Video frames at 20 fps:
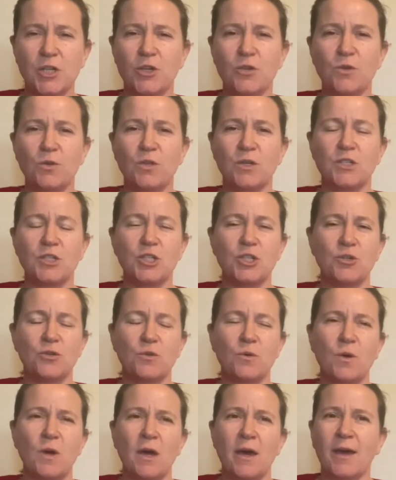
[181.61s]
you, that
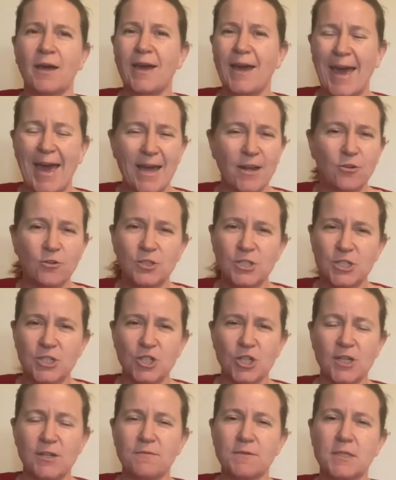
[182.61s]
you cannot
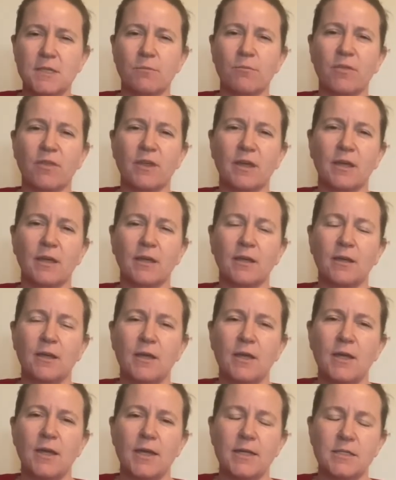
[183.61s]
achieve something.
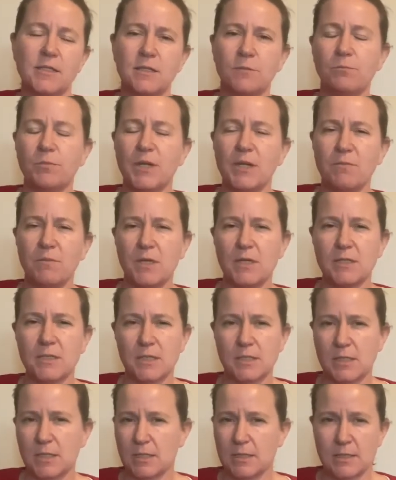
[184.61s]
It simply means
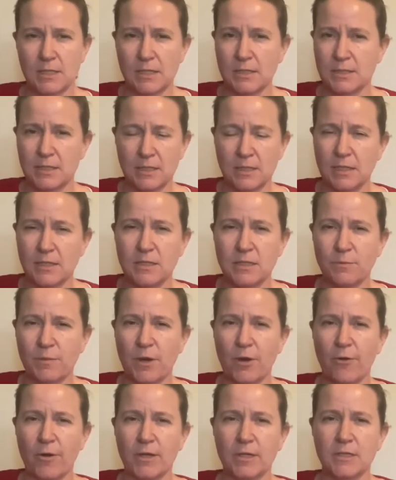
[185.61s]
it's an
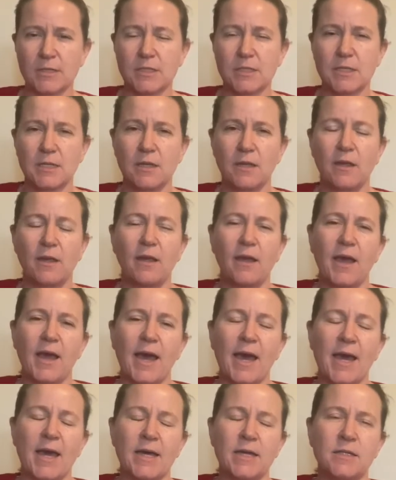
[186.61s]
experience.
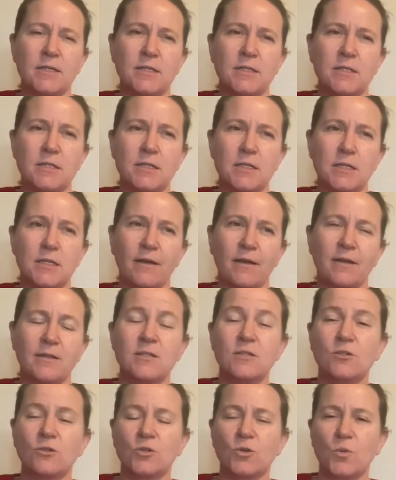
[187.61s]
And
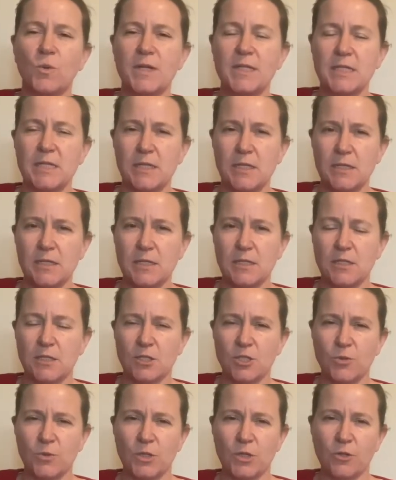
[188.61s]
it's not always easy to
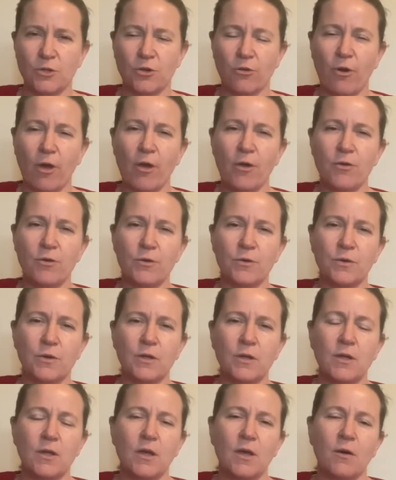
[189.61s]
do it on your
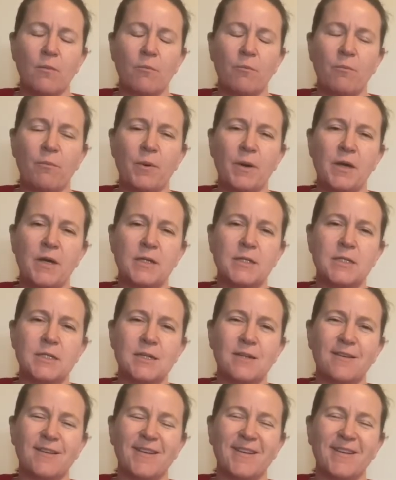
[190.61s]
own, but